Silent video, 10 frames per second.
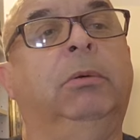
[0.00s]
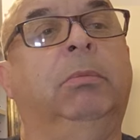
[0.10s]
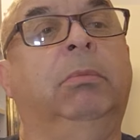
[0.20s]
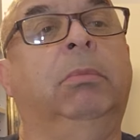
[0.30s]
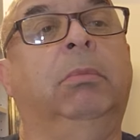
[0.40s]

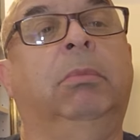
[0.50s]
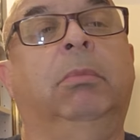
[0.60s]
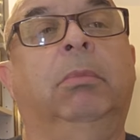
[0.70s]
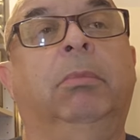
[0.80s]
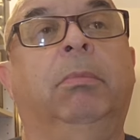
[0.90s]

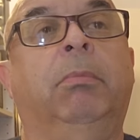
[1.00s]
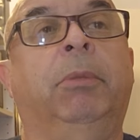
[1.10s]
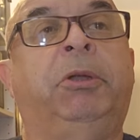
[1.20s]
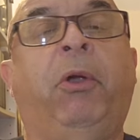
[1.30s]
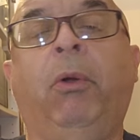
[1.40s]

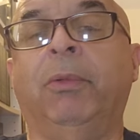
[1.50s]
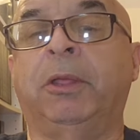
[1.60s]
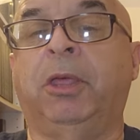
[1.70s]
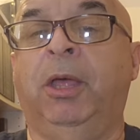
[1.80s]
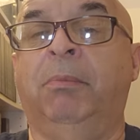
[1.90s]
material
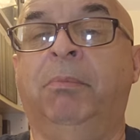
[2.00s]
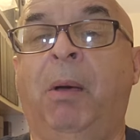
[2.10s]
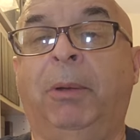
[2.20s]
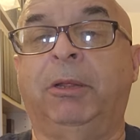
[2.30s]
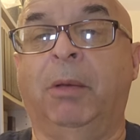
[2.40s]
that's in
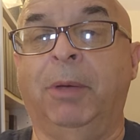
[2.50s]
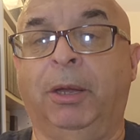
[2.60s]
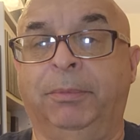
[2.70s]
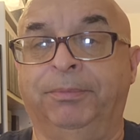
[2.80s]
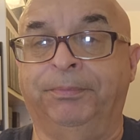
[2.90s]
public domain.